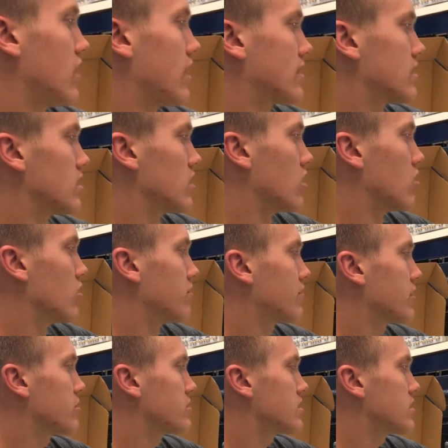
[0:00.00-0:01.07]
at the lower
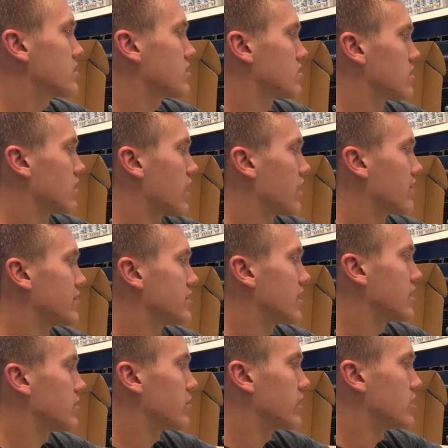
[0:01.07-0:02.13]
frequencies, there's a lot of
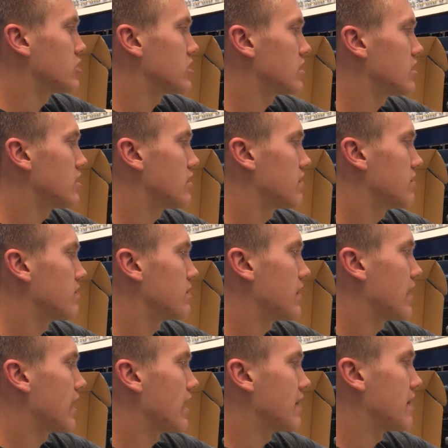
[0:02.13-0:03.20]
attenuation,
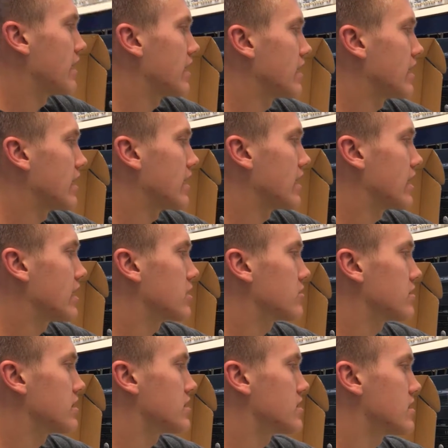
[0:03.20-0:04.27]
and then it
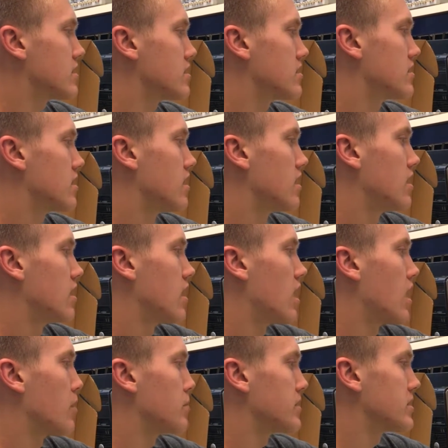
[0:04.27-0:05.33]
increases
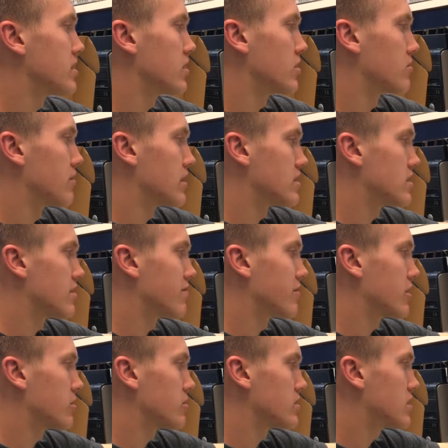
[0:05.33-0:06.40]
up until the resonant
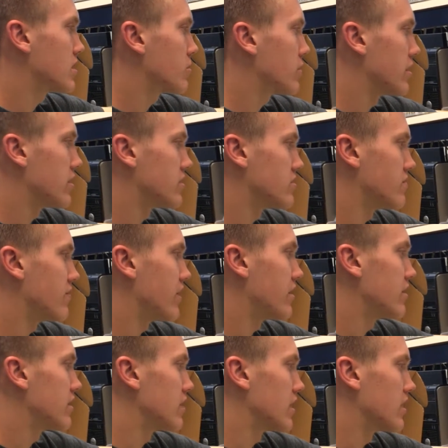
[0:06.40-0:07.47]
frequency where there's
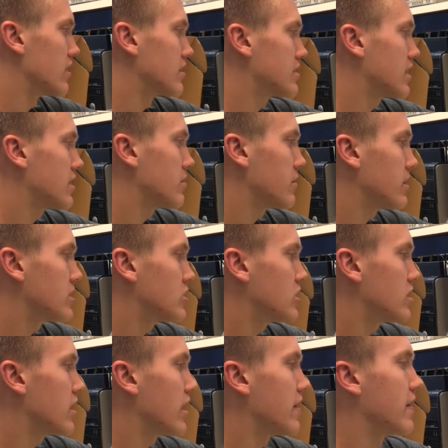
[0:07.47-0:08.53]
very little
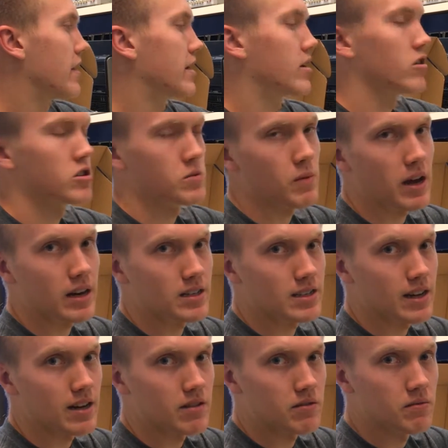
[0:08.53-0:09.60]
attenuation, and then it goes back
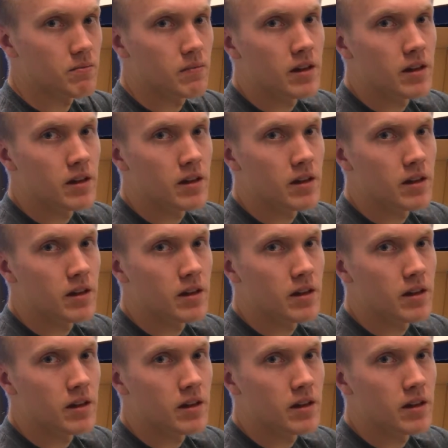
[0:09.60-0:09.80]
down.